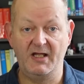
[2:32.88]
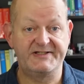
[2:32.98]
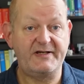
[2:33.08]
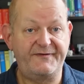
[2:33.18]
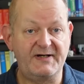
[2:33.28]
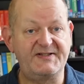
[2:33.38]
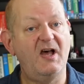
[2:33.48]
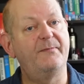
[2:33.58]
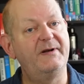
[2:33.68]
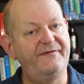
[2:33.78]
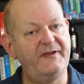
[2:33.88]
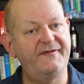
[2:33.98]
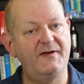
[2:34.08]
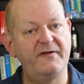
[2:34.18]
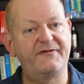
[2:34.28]
So for example, if you
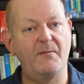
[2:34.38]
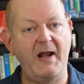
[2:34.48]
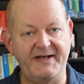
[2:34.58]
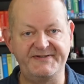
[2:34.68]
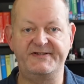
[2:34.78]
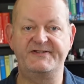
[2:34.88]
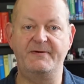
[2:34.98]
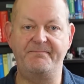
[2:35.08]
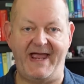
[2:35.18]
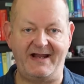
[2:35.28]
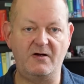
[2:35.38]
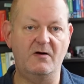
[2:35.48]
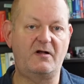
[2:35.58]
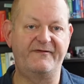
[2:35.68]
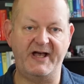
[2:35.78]
flew from London to
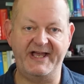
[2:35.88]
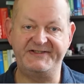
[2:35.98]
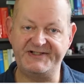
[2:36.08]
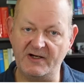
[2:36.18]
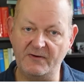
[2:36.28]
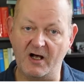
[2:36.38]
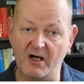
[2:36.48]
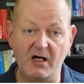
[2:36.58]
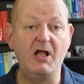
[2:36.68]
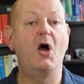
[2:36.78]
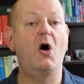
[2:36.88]
Bangkok via Doha